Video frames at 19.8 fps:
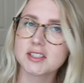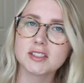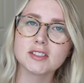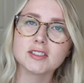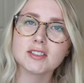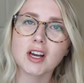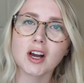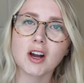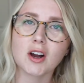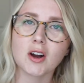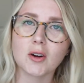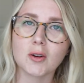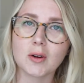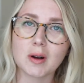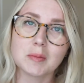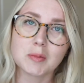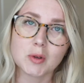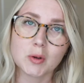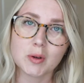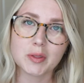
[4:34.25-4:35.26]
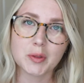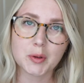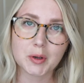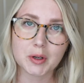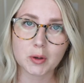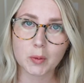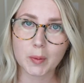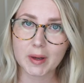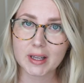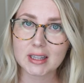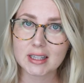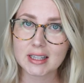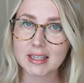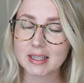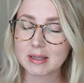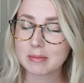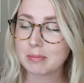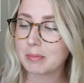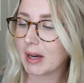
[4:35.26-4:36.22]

So I'm going through it quickly,